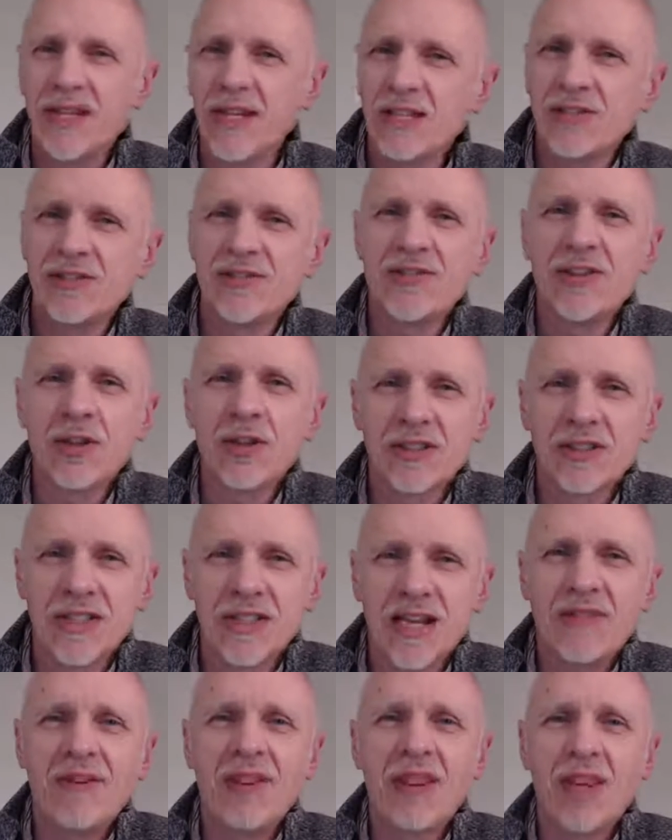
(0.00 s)
and they need to
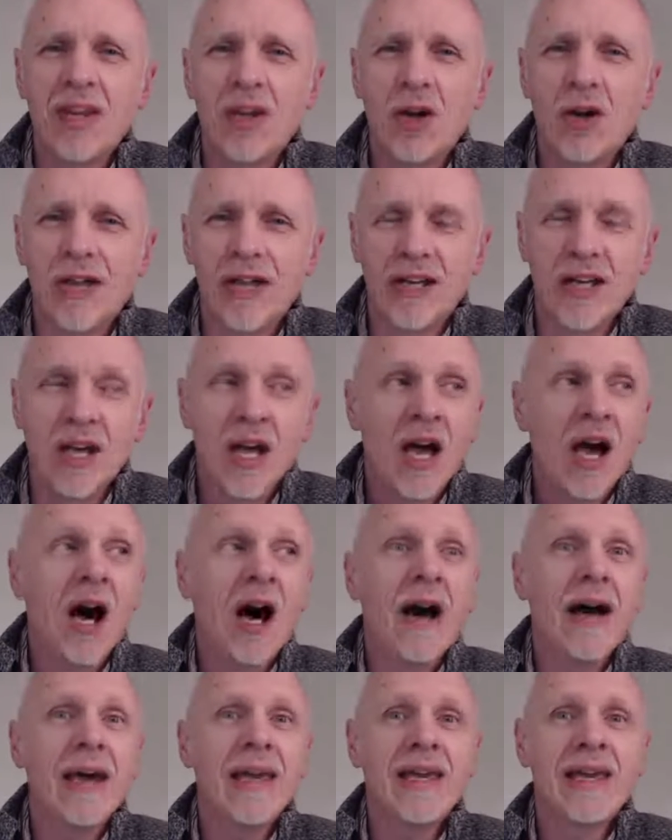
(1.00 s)
focus everything on it.
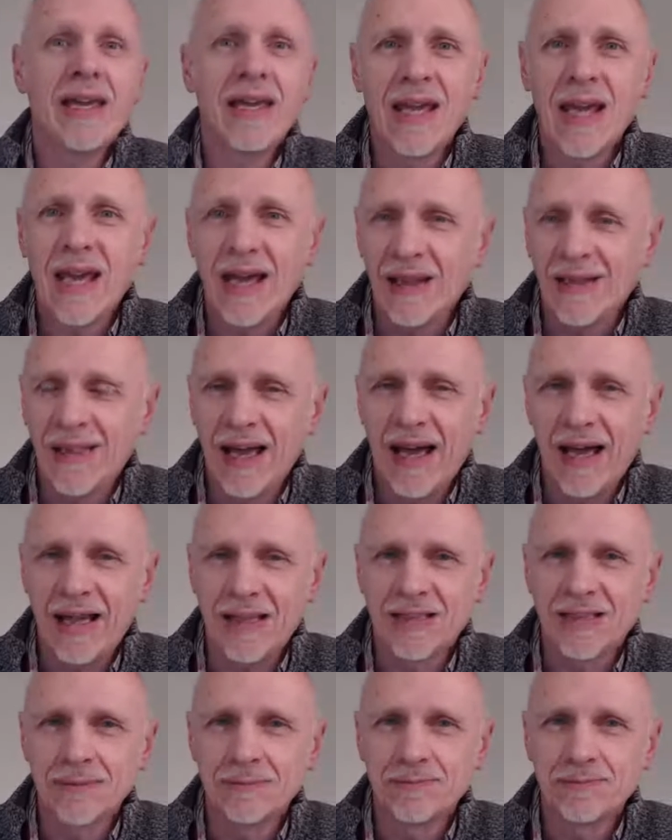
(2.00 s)
I get
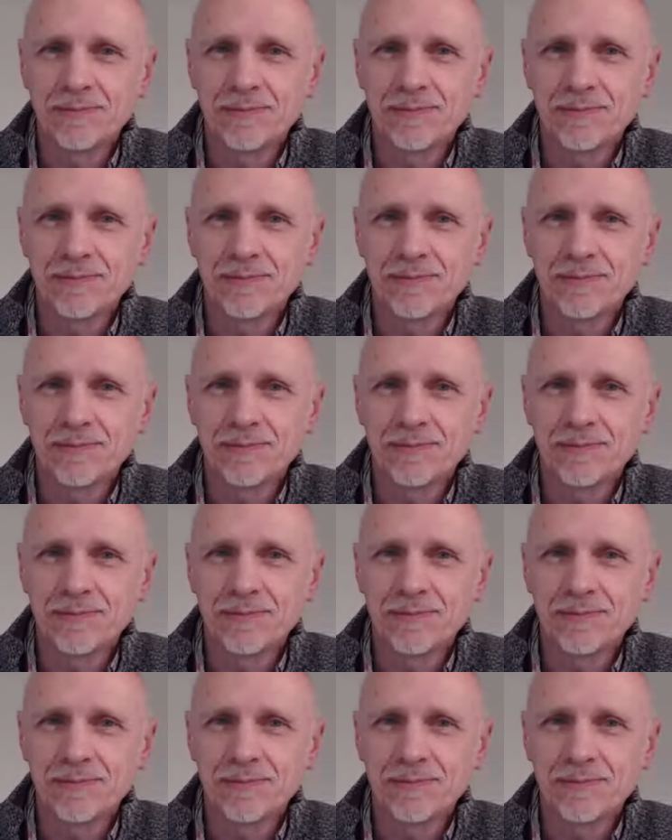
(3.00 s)
that.